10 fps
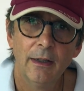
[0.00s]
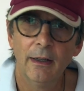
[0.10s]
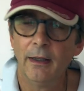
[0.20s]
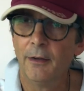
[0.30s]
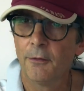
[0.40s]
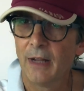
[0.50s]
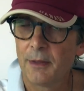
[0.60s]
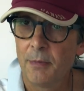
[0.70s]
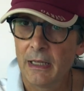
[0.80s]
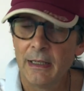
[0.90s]

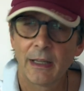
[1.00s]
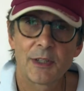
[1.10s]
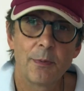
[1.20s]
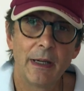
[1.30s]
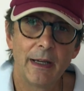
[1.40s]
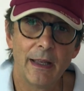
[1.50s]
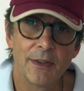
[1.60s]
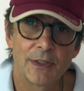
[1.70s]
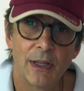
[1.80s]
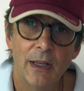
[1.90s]
Flatpicking
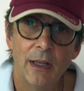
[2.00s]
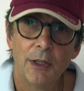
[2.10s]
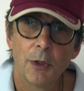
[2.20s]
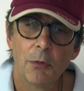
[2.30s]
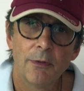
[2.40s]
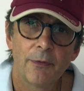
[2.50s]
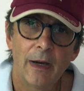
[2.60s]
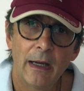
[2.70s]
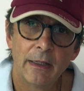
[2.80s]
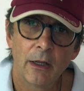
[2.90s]
Experience. You will
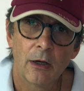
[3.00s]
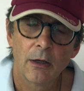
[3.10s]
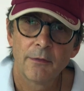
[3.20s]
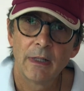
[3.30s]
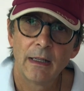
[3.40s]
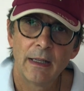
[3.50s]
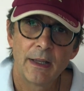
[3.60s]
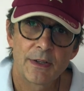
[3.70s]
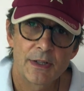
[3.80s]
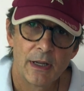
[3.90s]
find all of the
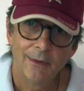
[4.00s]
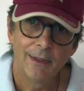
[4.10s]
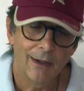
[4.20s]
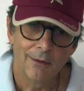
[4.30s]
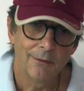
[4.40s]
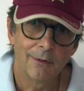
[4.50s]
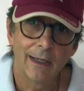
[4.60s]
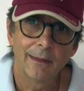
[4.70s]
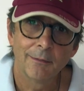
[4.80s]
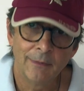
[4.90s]
links down
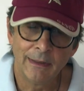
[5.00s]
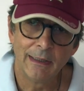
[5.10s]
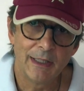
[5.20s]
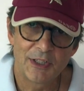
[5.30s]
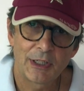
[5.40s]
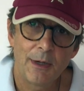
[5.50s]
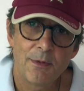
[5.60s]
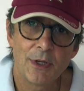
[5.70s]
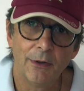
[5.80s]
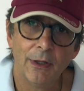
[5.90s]
right in the
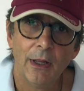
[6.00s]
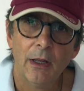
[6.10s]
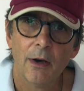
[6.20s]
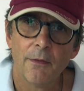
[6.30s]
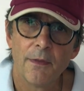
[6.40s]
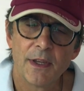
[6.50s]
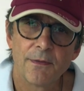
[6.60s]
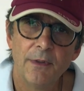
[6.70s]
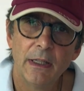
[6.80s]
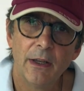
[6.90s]
description of this
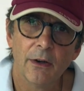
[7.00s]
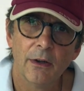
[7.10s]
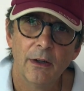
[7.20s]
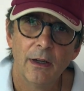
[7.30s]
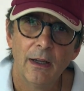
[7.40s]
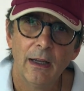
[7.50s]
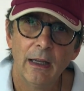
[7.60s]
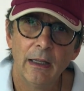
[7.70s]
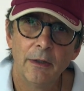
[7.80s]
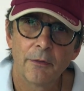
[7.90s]
video.
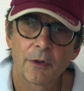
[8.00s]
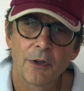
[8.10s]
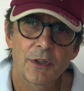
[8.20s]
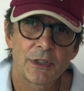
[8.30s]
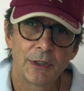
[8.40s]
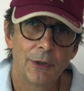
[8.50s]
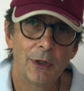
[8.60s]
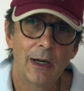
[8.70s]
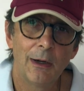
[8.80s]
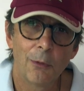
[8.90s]
And of course, you
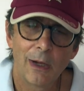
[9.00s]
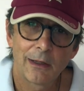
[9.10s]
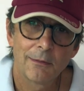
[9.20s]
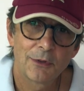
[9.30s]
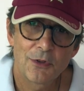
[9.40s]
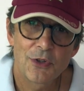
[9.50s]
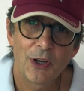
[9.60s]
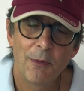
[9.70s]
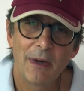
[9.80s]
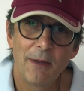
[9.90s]
are welcome to
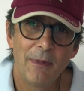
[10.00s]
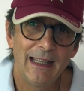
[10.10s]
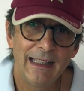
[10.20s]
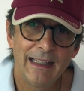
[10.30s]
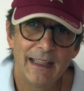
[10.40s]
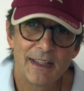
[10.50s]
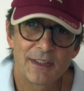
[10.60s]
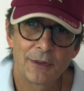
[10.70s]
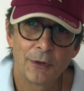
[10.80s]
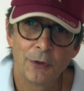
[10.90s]
join my mailing
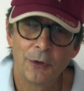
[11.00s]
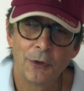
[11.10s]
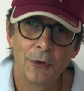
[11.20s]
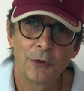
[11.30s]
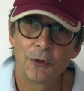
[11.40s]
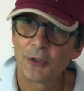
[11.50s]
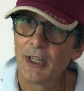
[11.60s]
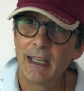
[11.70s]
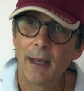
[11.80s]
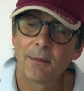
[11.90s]
list to
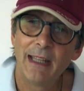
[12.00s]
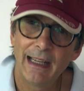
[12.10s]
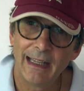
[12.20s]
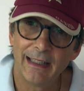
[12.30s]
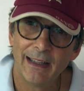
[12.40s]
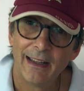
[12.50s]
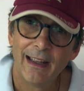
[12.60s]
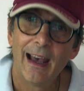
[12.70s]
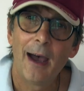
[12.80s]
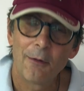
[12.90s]
stay updated.
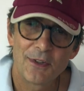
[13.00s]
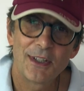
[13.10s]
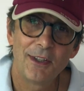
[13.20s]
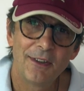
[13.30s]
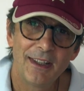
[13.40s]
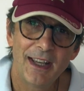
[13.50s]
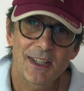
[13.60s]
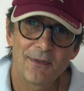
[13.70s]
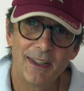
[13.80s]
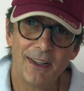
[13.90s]
I will see you in the
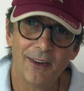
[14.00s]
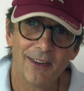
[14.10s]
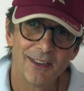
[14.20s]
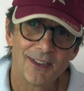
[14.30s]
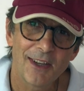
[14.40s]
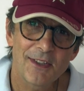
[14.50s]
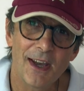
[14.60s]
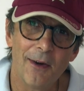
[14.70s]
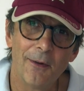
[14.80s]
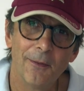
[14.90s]
next video. Ciao,
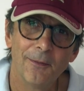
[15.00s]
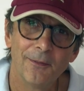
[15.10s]
ciao!